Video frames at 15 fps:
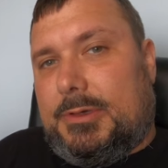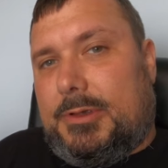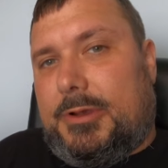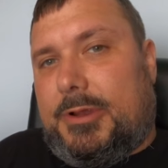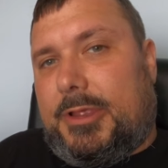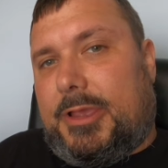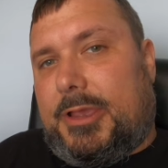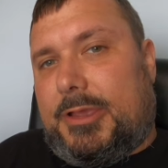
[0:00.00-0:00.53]
All
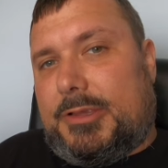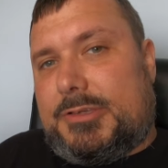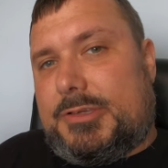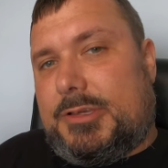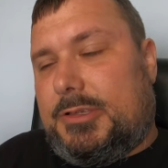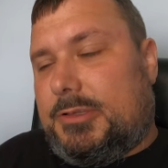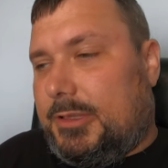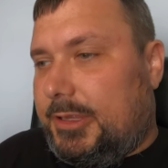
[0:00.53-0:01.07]
right,
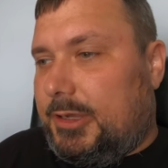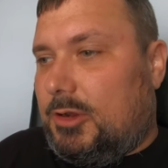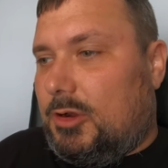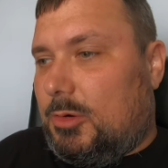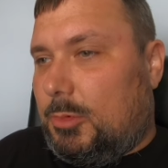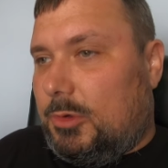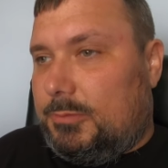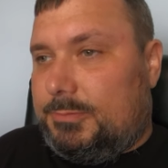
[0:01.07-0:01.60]
guys, like
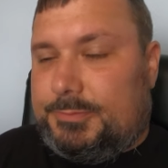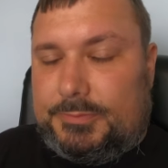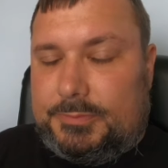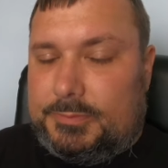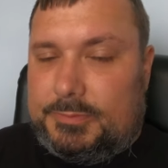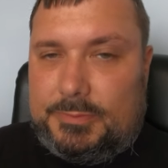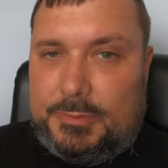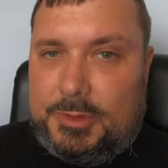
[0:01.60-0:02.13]
normal,
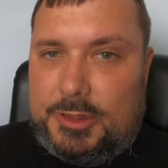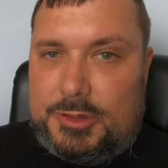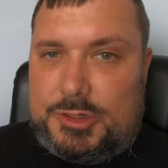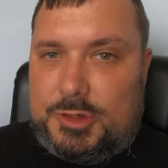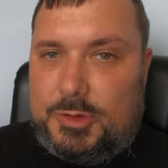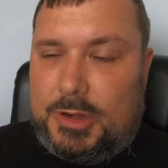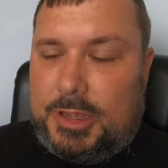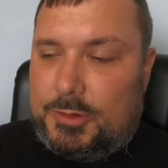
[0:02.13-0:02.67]
didn't
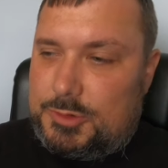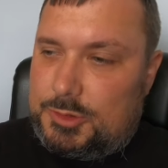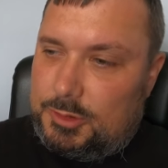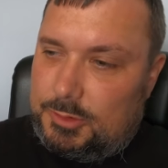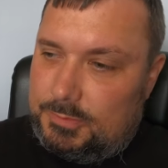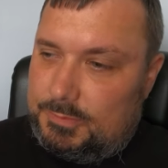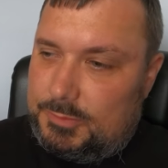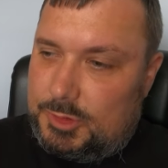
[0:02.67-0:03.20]
shoot an
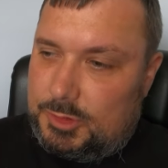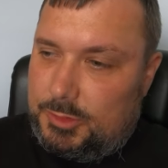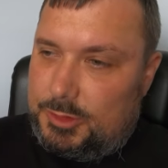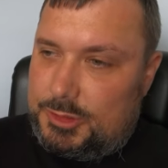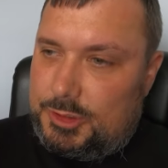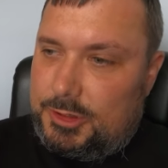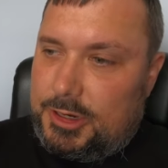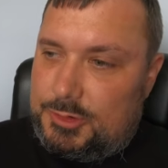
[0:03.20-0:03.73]
outro, so
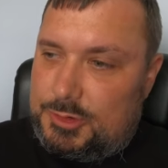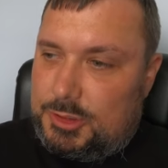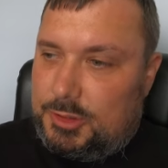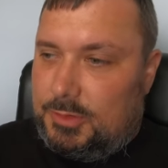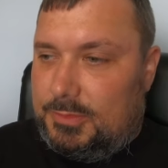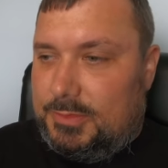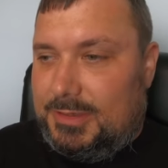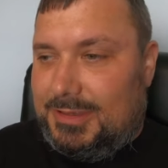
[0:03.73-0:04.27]
here's your
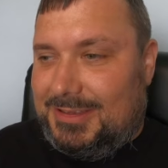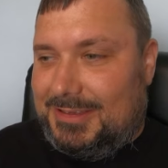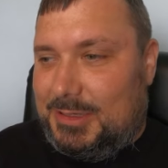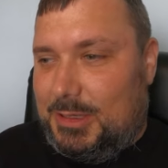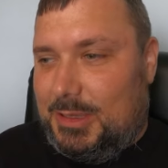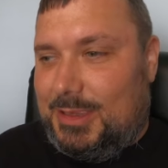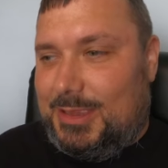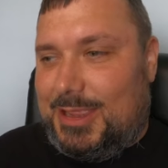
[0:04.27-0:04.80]
outro.
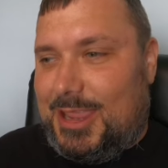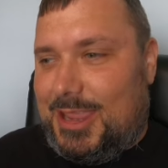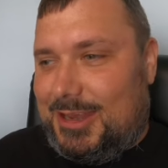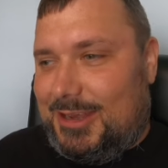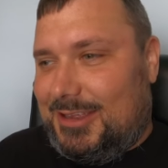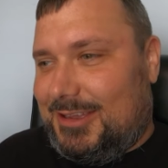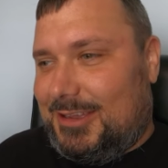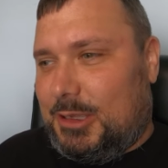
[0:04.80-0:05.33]

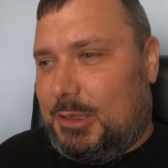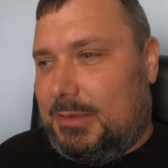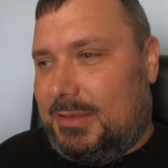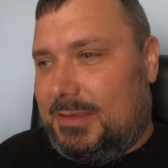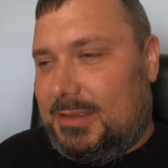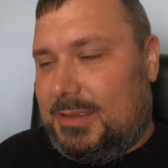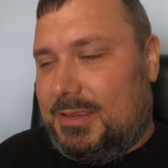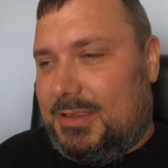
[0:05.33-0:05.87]
And
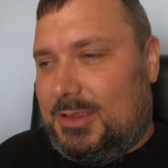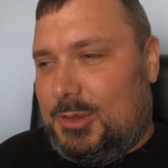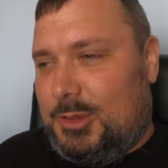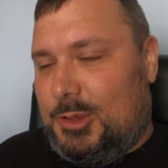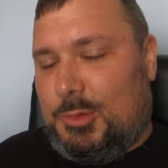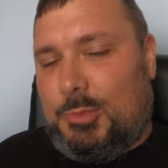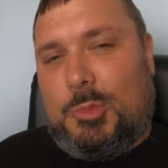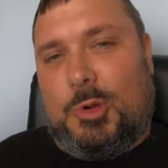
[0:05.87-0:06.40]

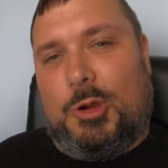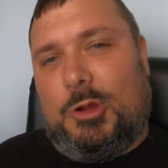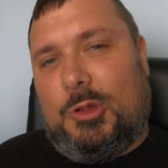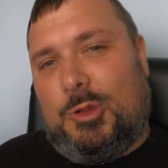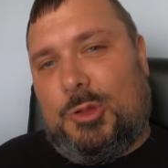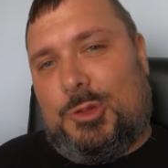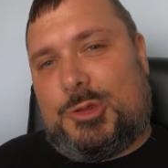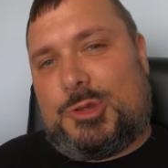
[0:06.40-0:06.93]
the
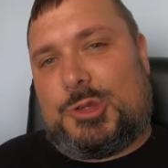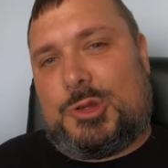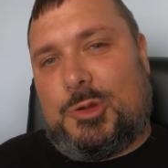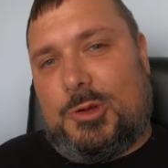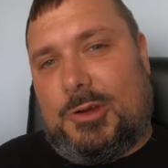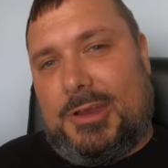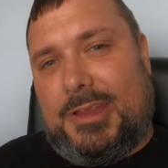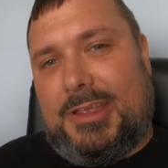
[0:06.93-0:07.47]
moral of the
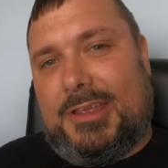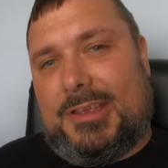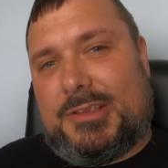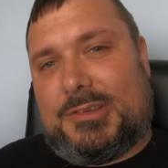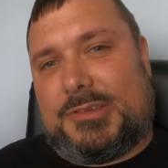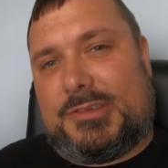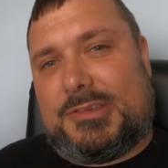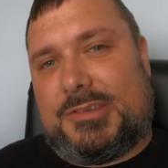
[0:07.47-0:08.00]
story
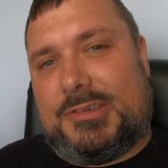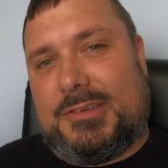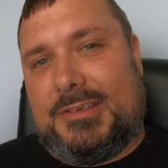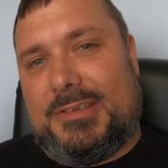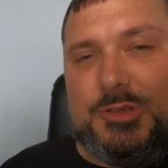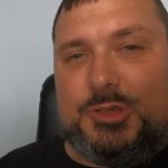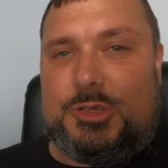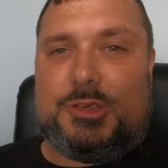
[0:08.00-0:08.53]
is,
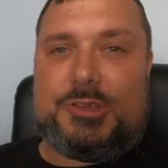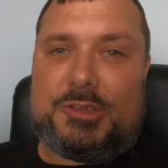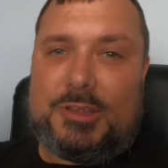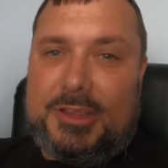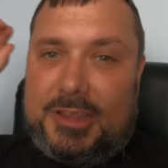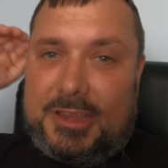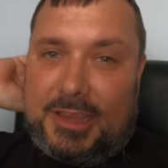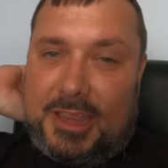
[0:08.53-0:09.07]
just
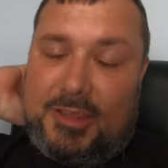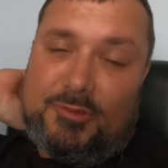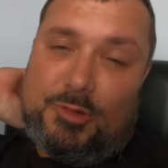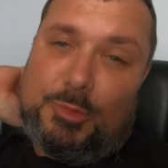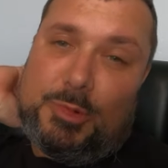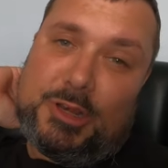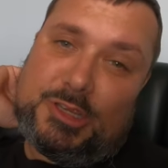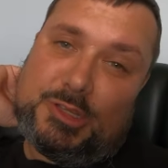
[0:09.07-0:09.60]
like
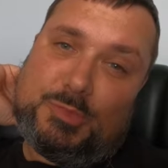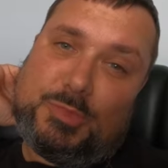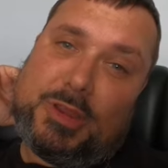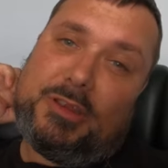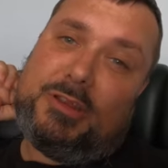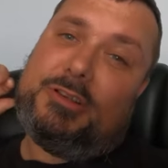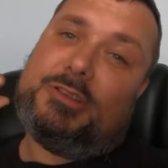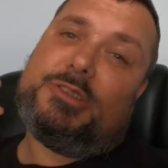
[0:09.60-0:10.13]
everybody's
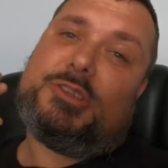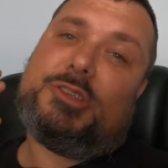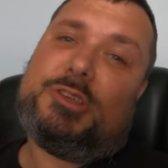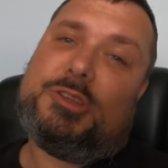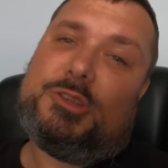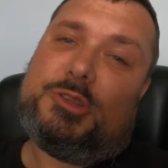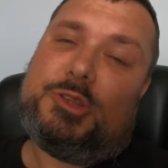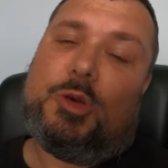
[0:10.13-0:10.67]

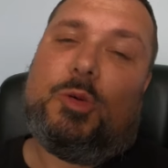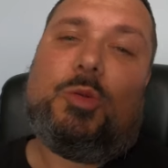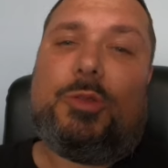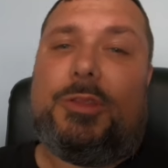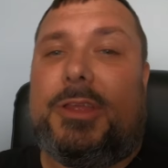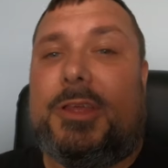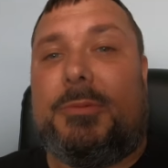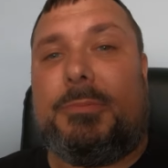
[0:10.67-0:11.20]
parents
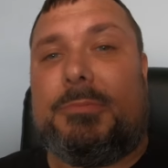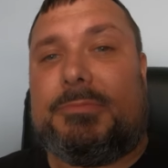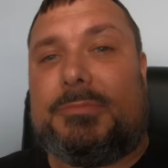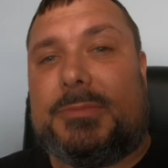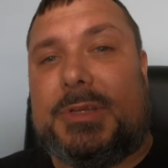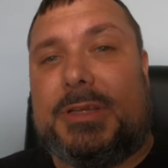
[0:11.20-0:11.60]
told them,